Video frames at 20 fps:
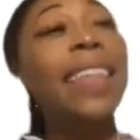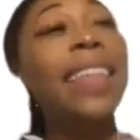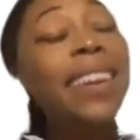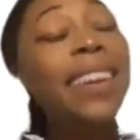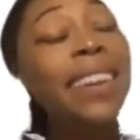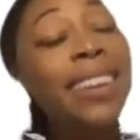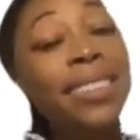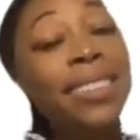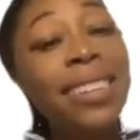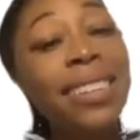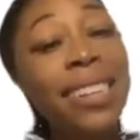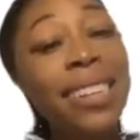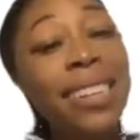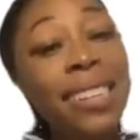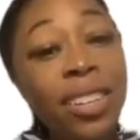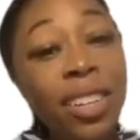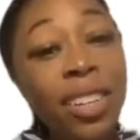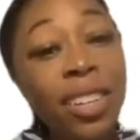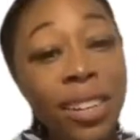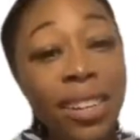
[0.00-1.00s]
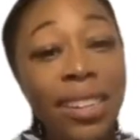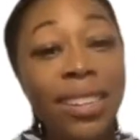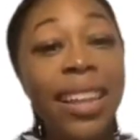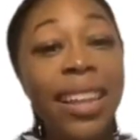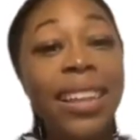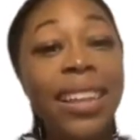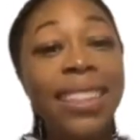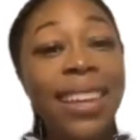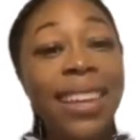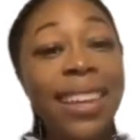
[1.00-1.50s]
I think it's
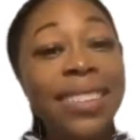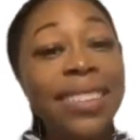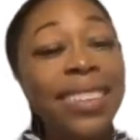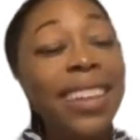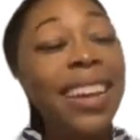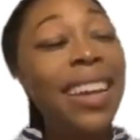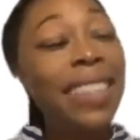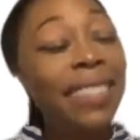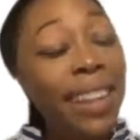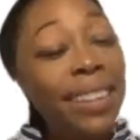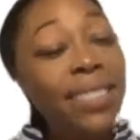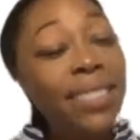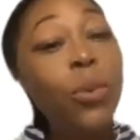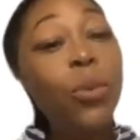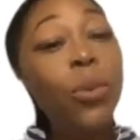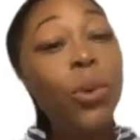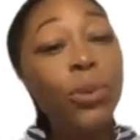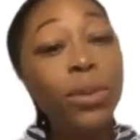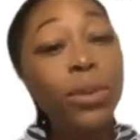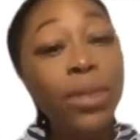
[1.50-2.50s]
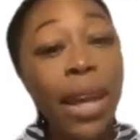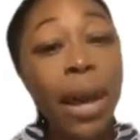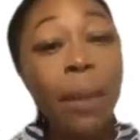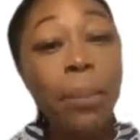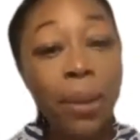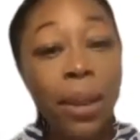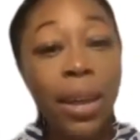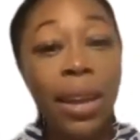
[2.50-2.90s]
good. Like that's a woosah